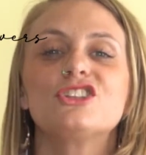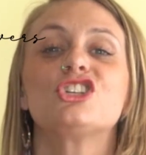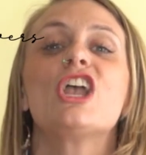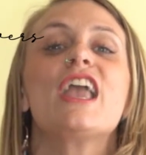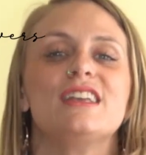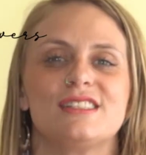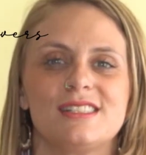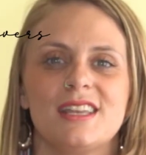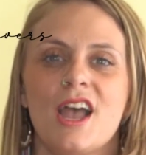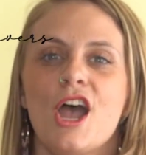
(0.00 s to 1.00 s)

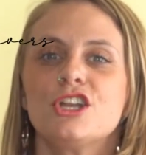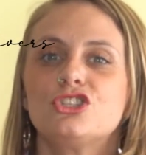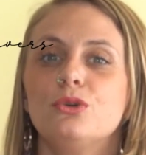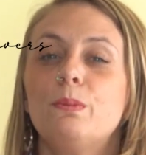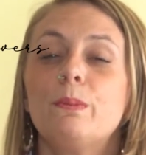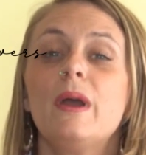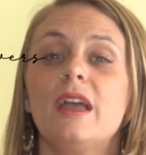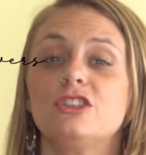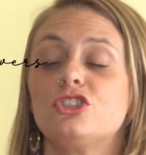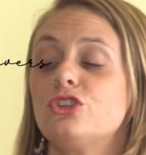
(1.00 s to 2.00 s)
chase
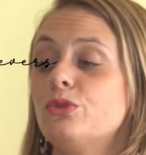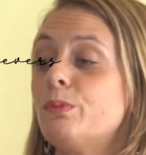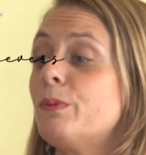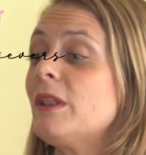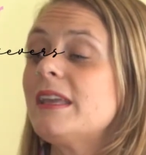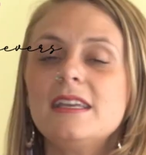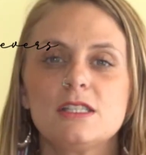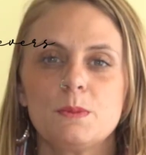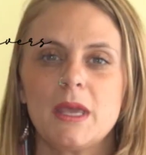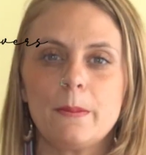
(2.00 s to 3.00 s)
to
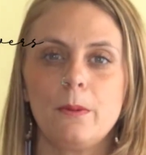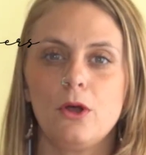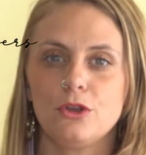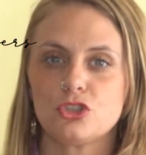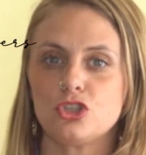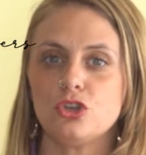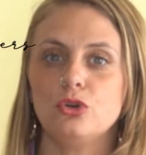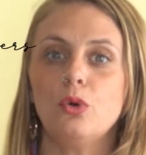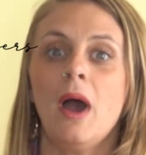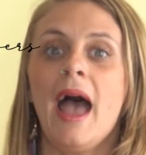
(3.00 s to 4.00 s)
please people,
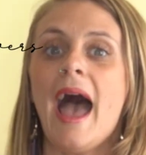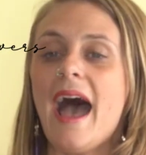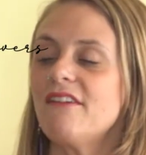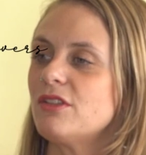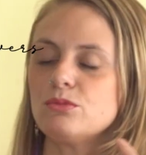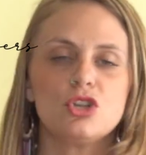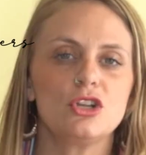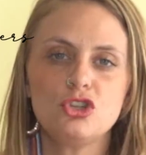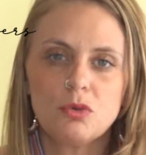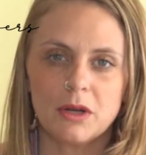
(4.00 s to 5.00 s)
to have them
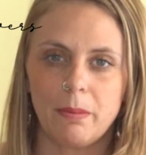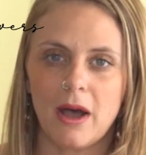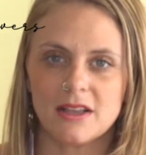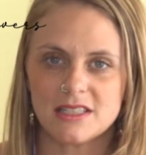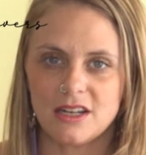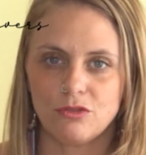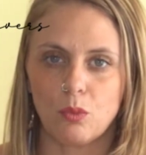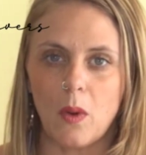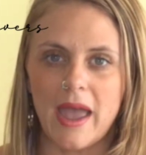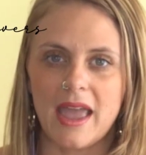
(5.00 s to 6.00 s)
judge you in a positive
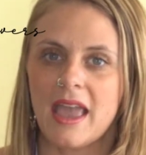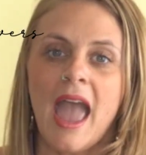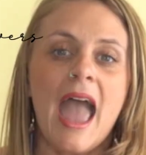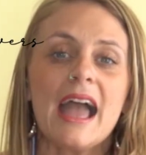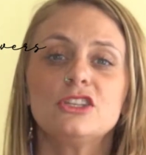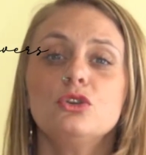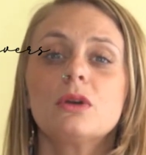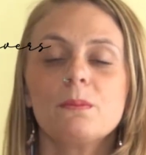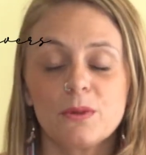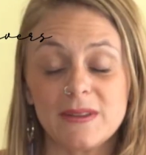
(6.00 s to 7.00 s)
way, and you
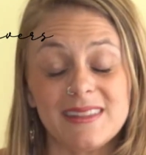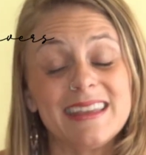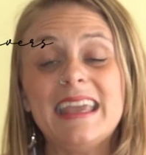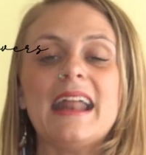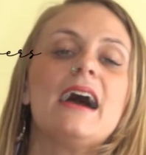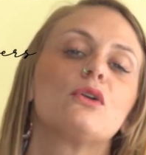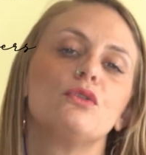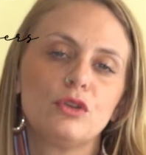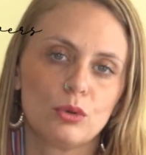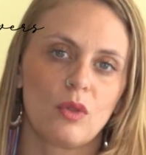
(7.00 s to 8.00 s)
completely get out
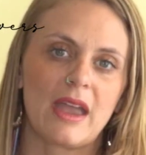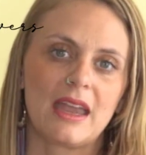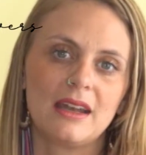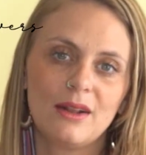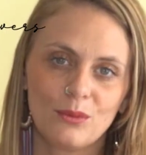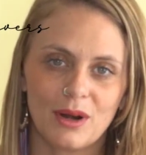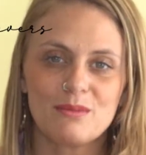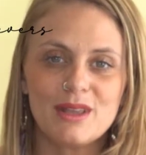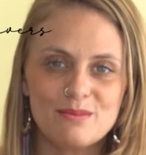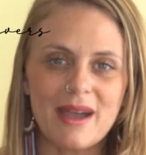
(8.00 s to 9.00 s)
of your lane. And what I
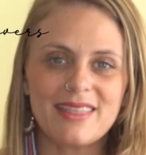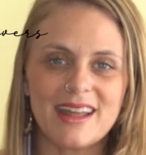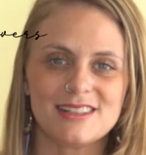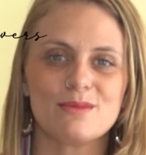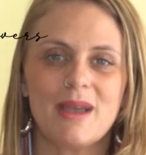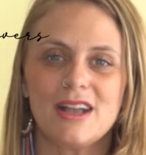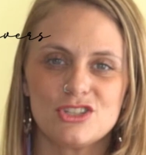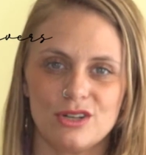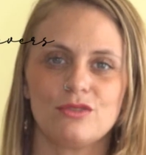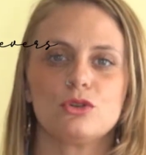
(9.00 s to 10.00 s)
mean by that is,
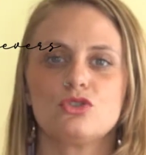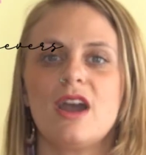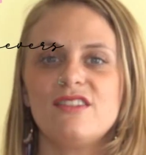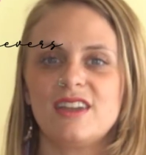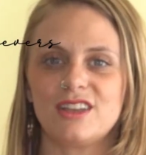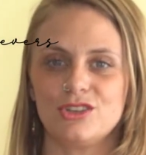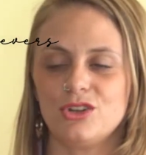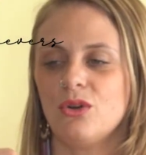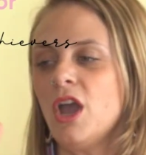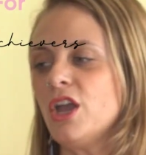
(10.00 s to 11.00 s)
imagine if you're driving and
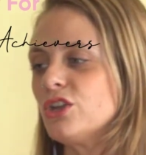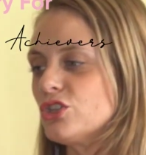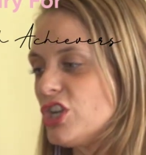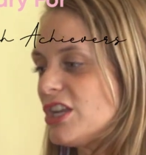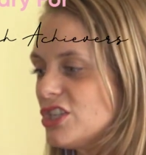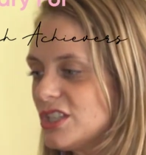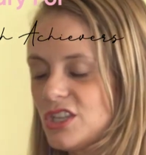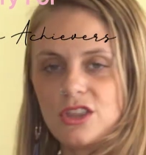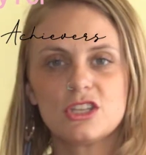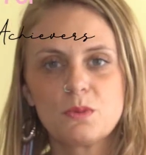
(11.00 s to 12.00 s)
you're changing into
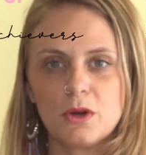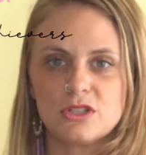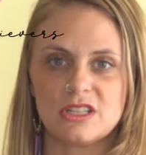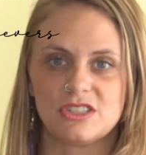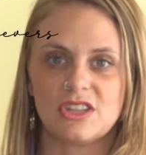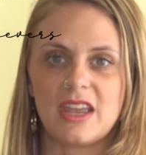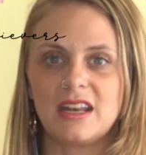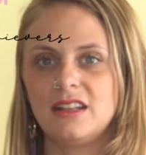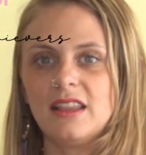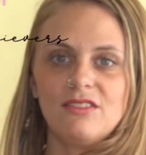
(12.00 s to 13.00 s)
this person's lane
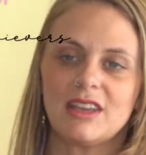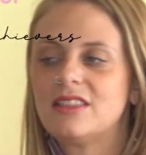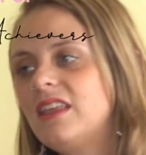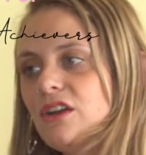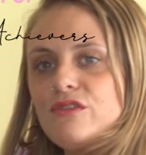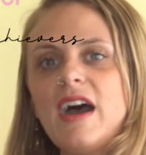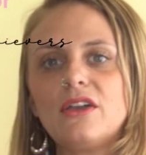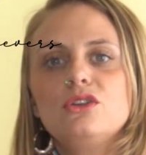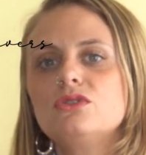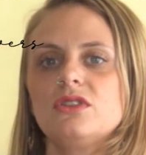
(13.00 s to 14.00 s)
and living in their
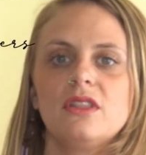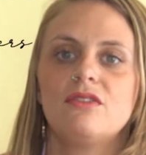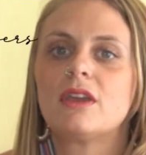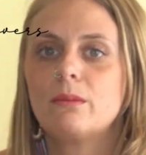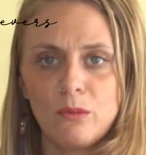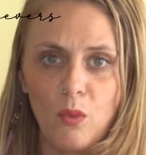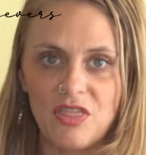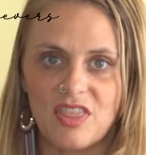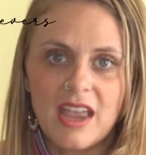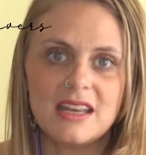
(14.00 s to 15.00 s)
values and living in
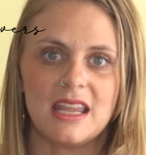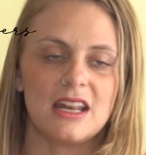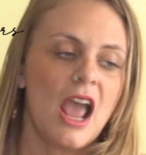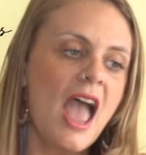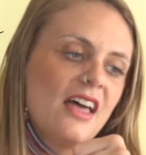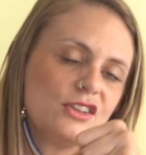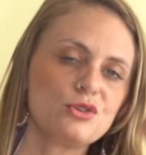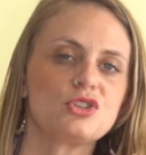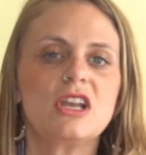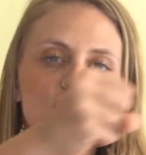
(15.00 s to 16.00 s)
what they need, and then you're
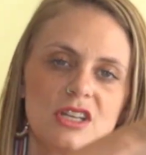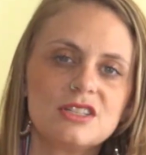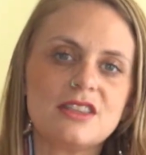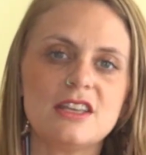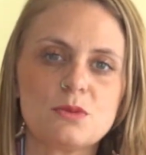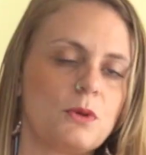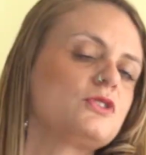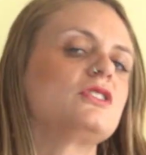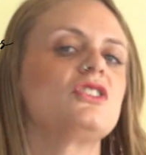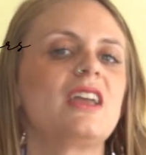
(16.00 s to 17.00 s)
changing into this
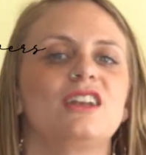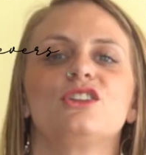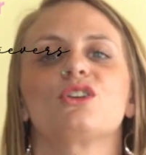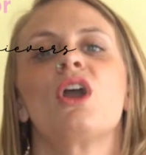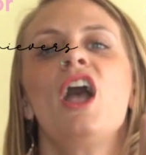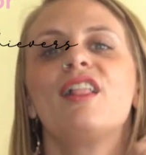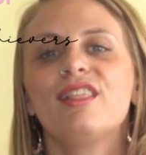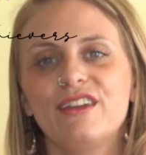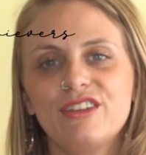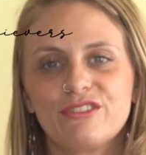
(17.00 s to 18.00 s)
person's lane and you're
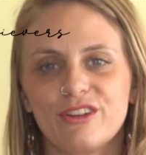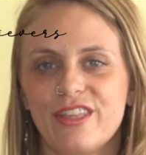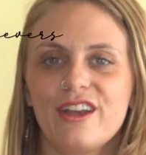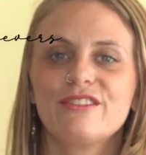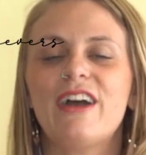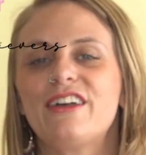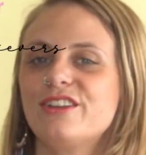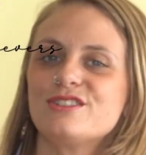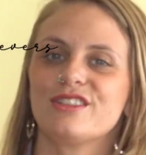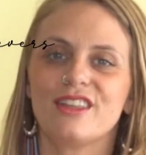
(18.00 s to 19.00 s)
living for their
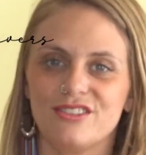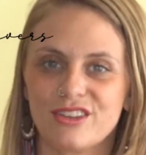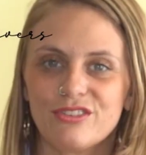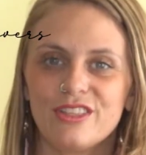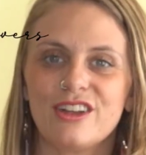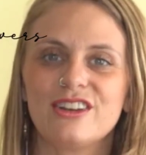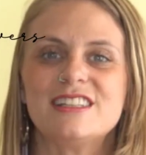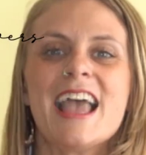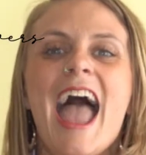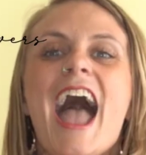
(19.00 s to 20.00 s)
values and living for their
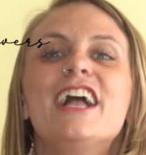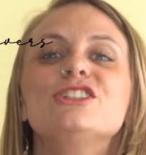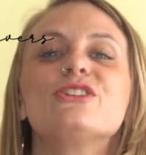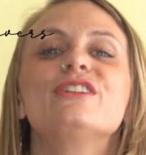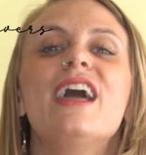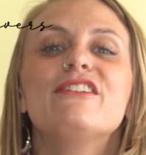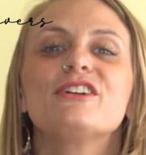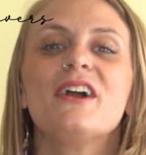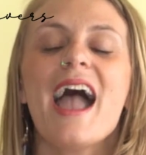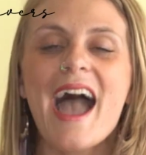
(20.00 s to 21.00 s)
needs, and you're
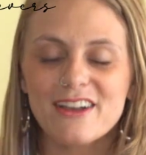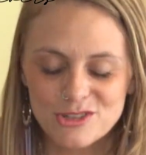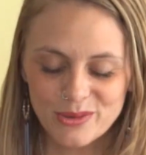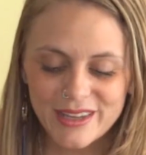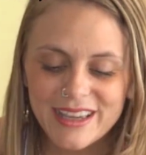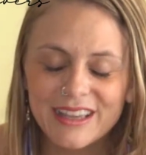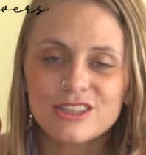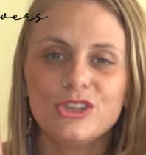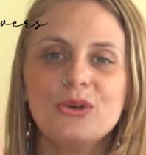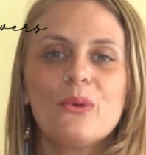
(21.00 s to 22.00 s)
never actually
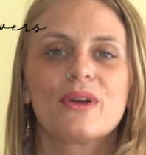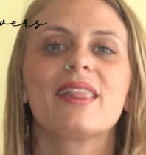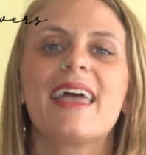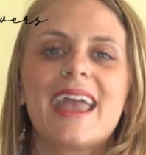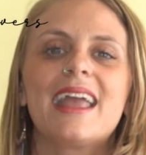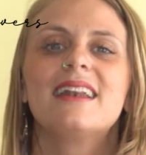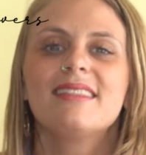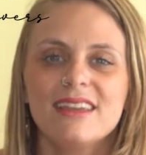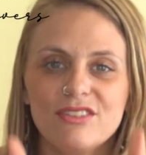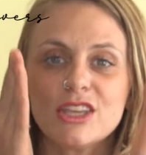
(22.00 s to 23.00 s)
in your lane,
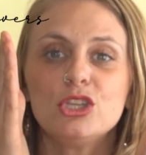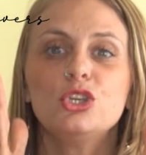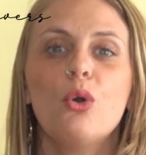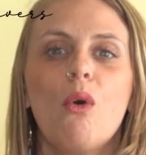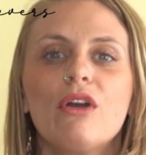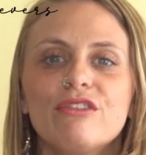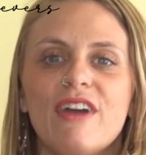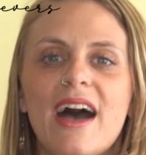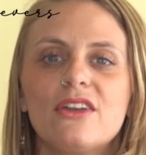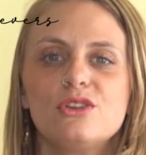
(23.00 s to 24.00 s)
living your
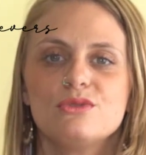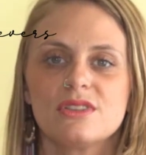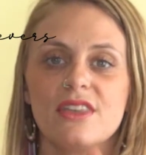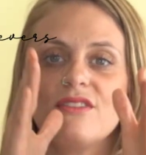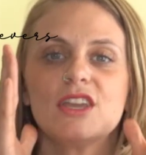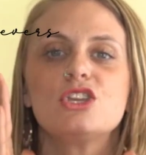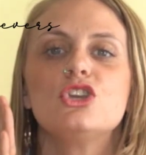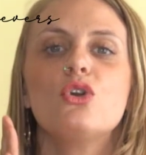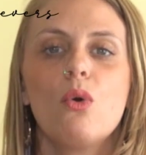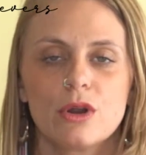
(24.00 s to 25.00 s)
values, living
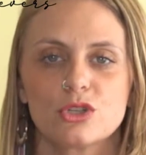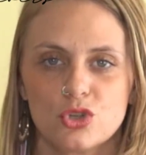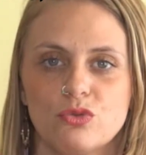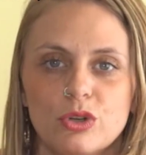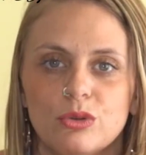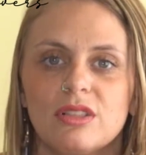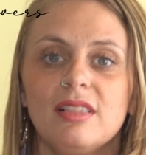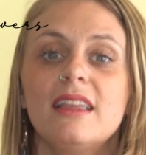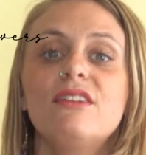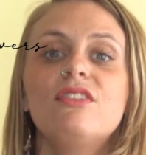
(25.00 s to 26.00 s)
your truth,
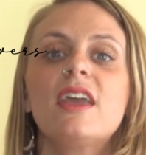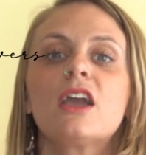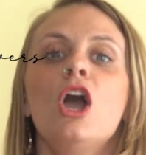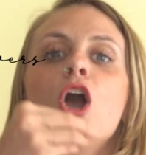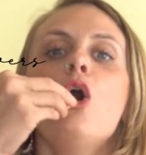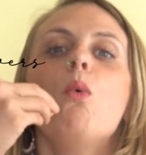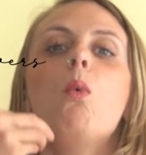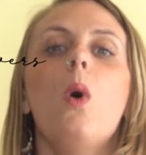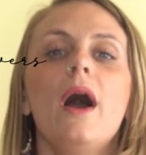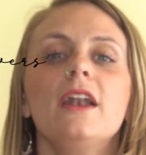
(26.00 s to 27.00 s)
living
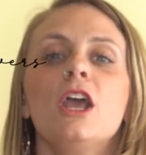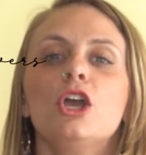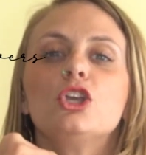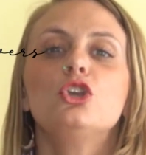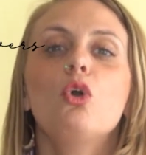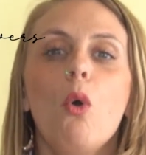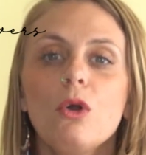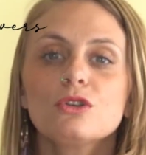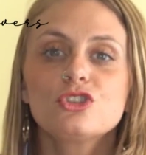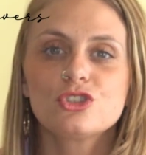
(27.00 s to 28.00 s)
what
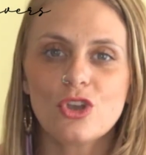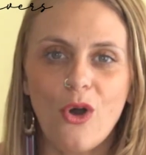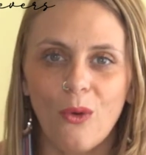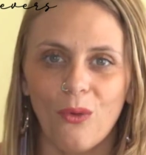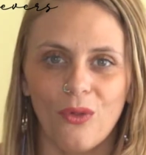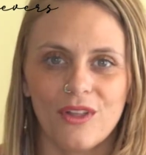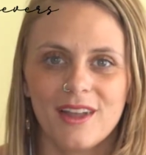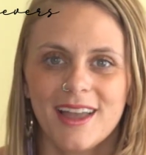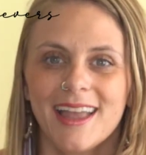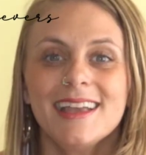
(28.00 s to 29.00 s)
your soul
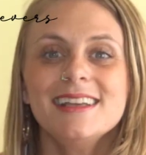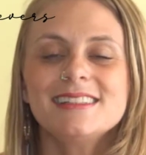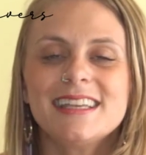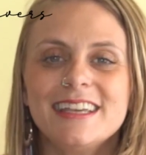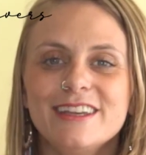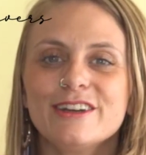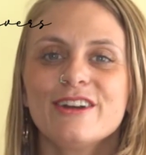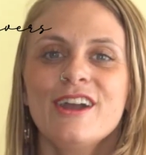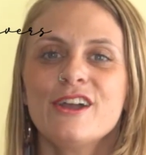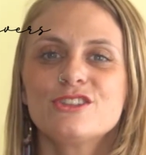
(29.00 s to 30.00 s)
is
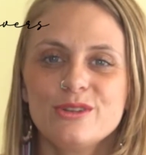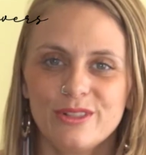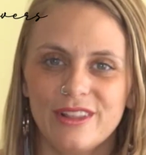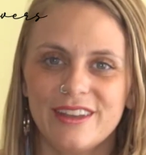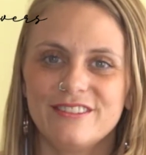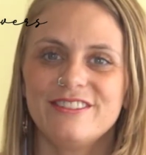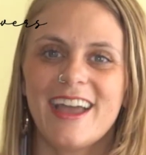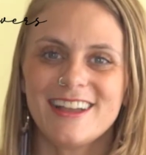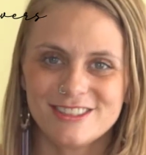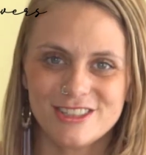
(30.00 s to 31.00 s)
here to live
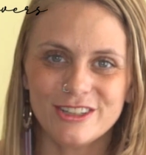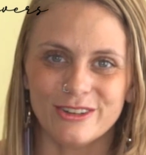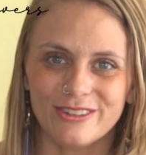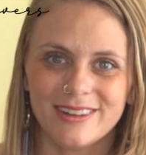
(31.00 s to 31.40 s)
and do.